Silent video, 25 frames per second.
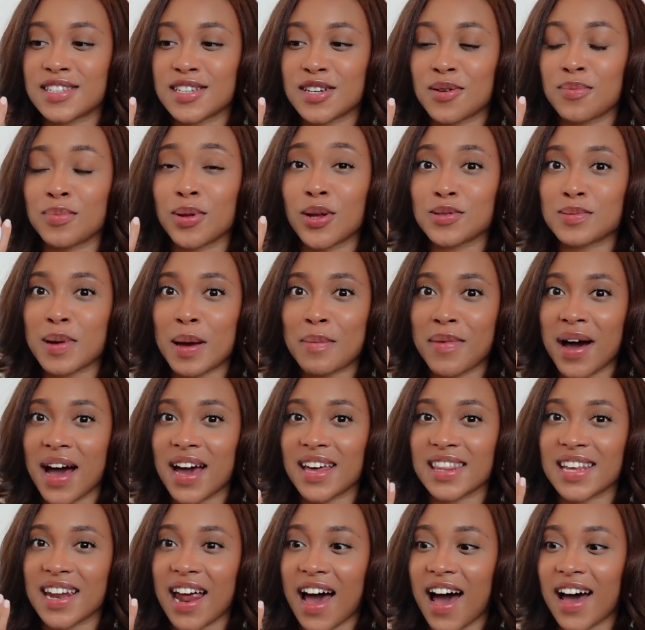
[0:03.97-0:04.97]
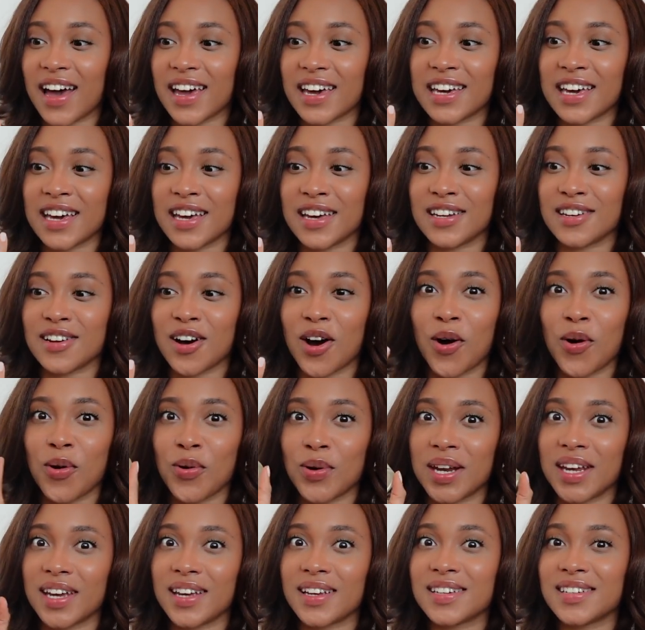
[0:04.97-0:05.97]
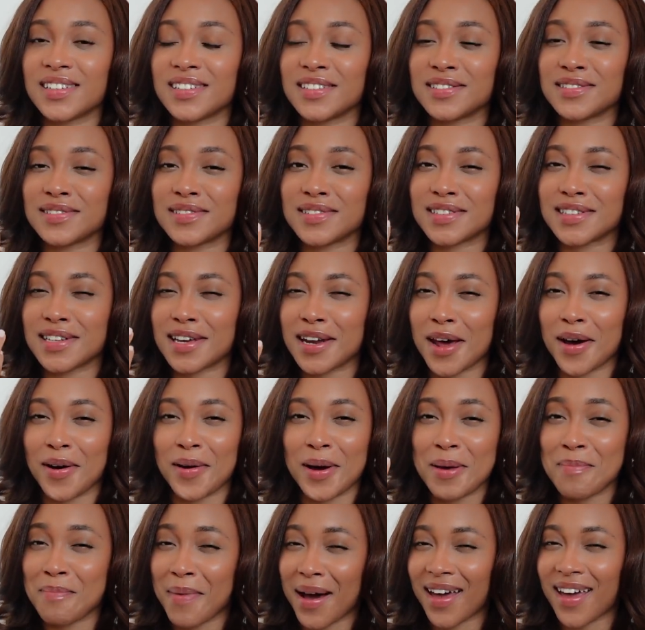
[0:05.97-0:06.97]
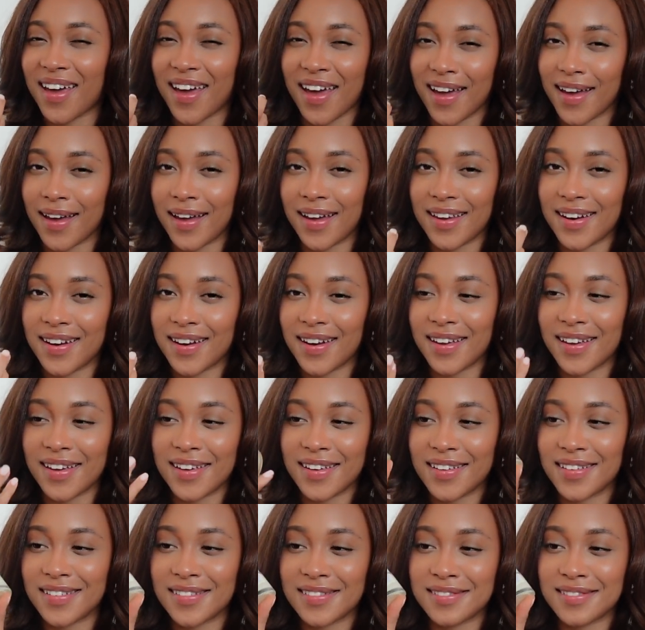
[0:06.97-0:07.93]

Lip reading: Still blows my mind that I can hold it, you know, in my hand.